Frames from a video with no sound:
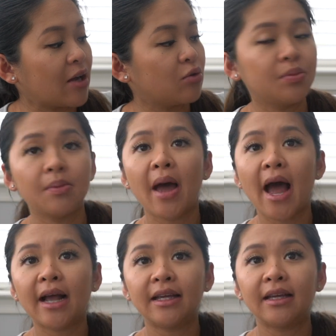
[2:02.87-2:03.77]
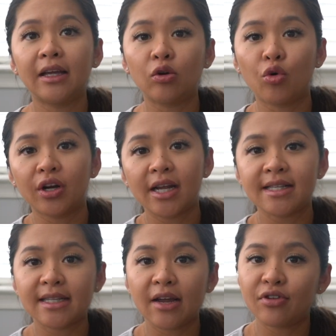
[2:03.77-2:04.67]
will be packing and
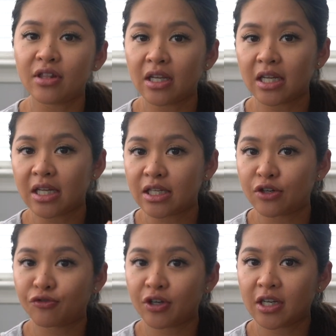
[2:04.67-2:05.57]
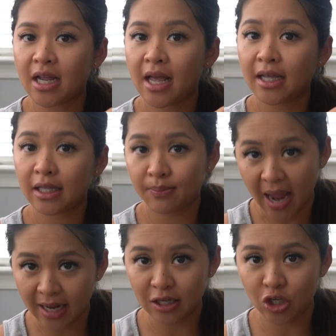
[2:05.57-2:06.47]
organizing everything in different
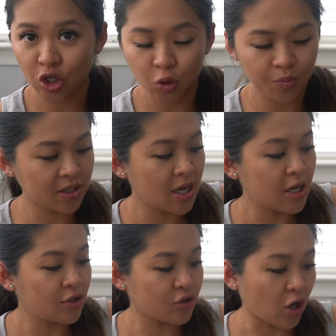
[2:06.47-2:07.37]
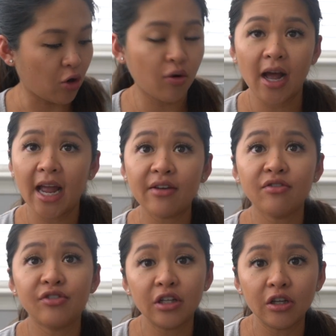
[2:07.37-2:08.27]
packing cubes. So I have
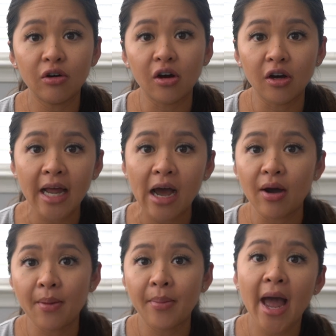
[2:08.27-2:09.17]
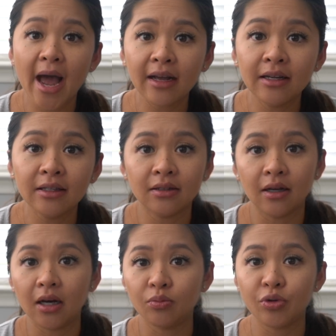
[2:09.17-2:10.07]
a video on how I pack
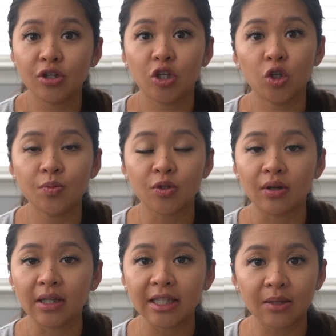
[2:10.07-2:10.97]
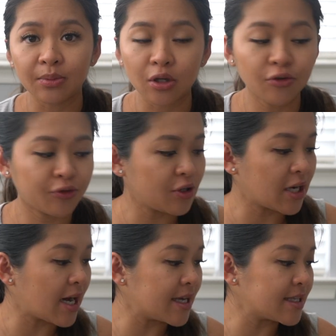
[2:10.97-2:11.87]
with cubes, so I'll link that below for you
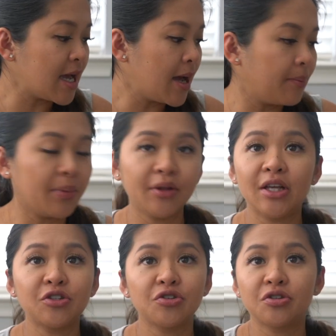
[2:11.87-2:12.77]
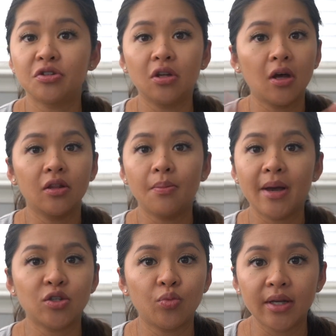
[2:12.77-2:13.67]
guys, but that's just the
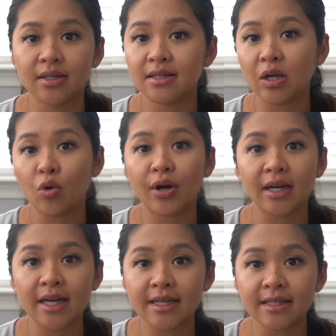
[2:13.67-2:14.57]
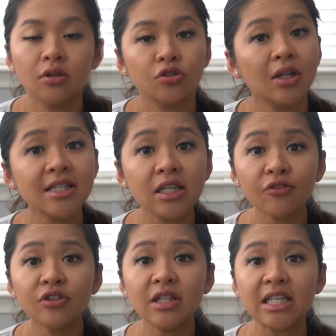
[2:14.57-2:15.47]
best way to stay organized. So let's
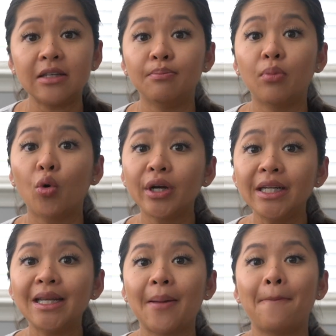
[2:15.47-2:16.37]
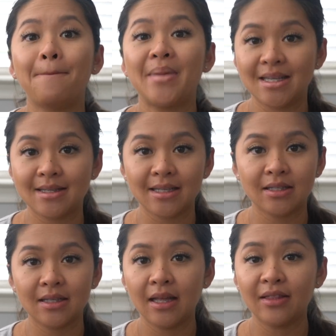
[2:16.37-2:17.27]
cover the important
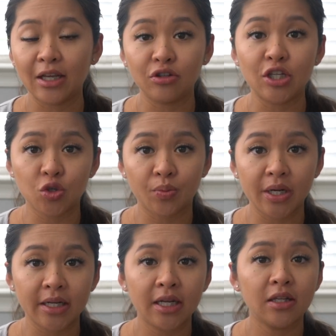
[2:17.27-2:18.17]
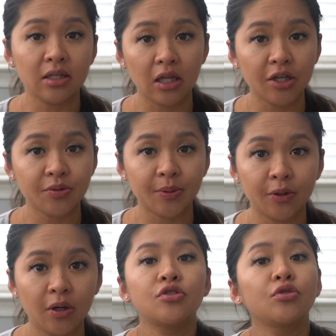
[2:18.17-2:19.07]
basics that you need to bring to the
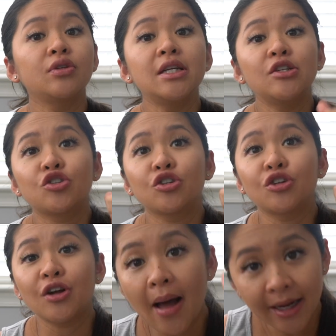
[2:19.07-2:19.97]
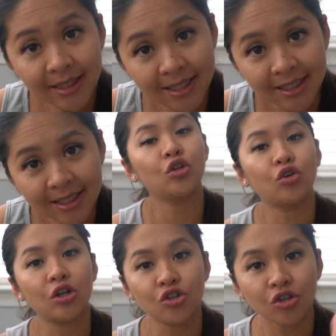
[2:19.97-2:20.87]
hospital. So you need your ID,
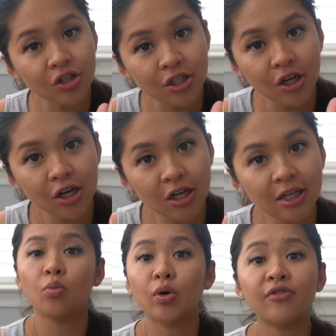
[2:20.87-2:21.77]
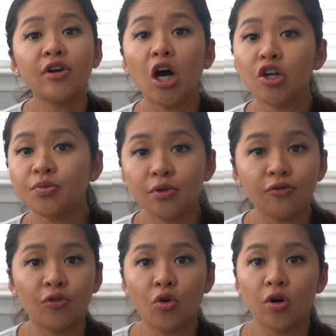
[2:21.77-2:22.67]
your insurance card, whatever hospital
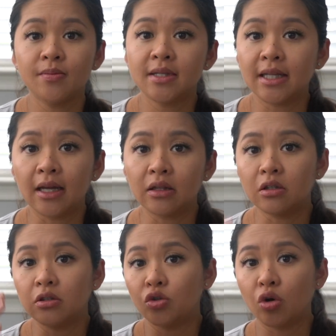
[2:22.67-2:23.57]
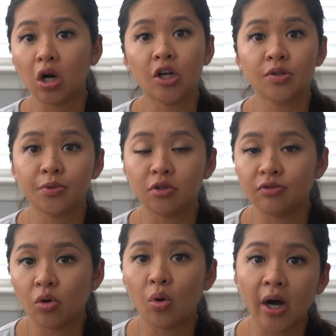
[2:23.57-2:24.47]
forms that your hospital
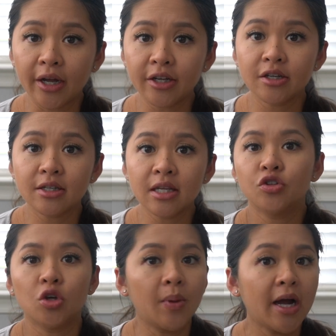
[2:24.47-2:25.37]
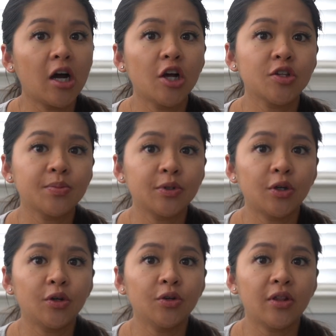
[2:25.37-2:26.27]
requires. So my
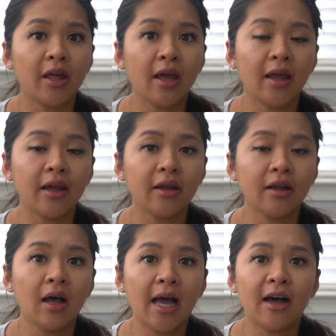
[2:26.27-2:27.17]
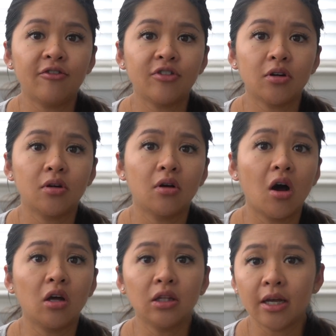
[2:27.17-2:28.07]
hospital, they have
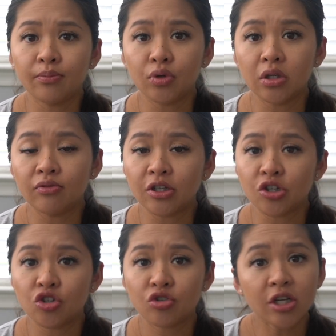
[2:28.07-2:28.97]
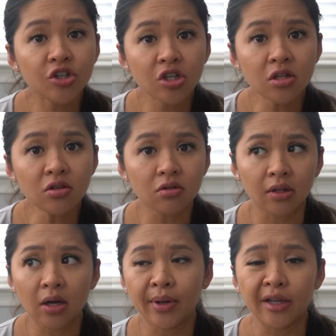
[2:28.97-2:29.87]
online pre-registration, so
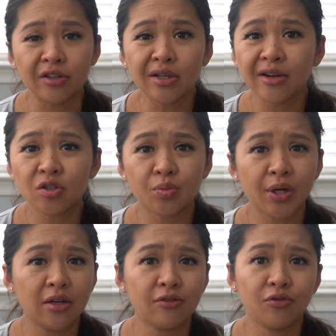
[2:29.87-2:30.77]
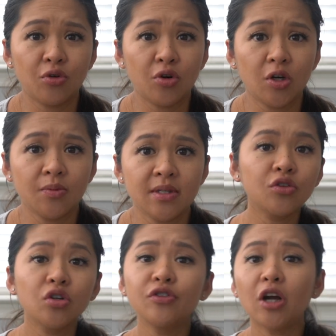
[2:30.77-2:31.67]
that way I don't have to bring any forms.
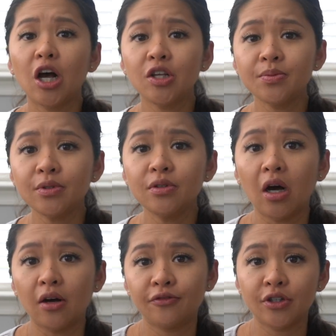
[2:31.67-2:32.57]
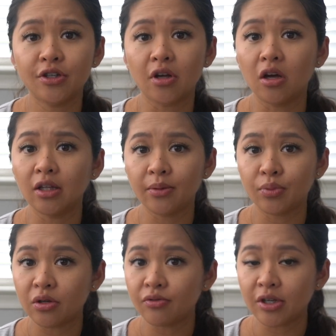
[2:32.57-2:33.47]
So if your hospital offers online
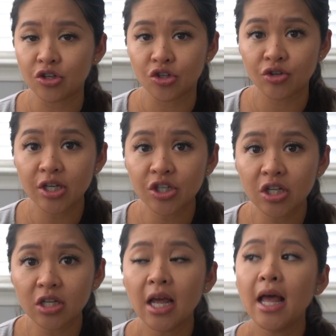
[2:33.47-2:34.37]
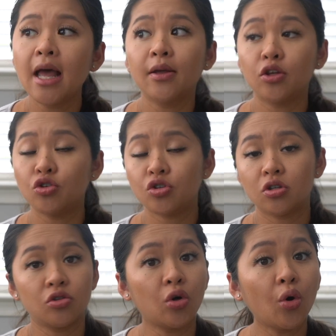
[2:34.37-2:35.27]
pre-registration, you
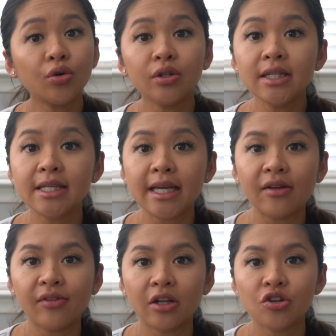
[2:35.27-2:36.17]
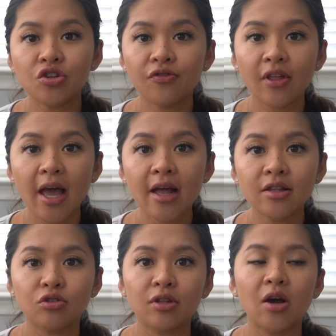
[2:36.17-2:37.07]
should totally take advantage of
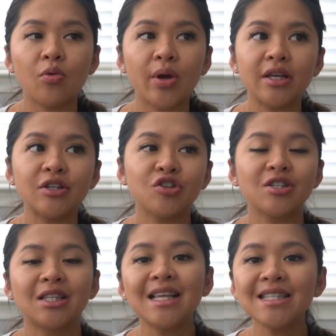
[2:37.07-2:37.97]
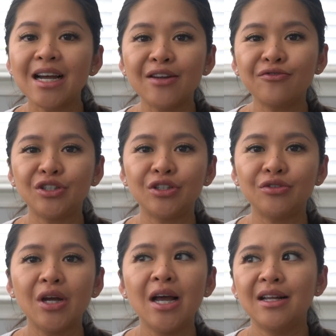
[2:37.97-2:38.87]
that, so that way it's just less time for
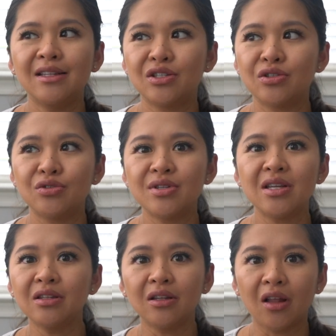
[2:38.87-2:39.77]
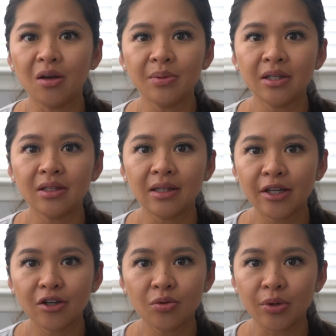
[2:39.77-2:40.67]
you to sit in the lobby
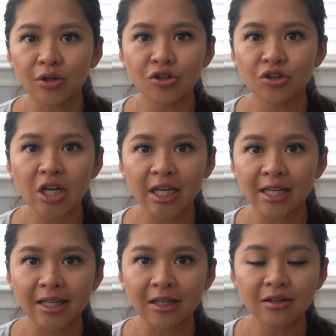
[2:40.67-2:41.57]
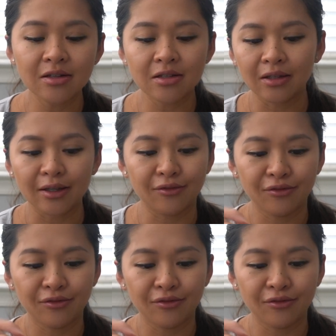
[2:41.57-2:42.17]
later when you're checking in to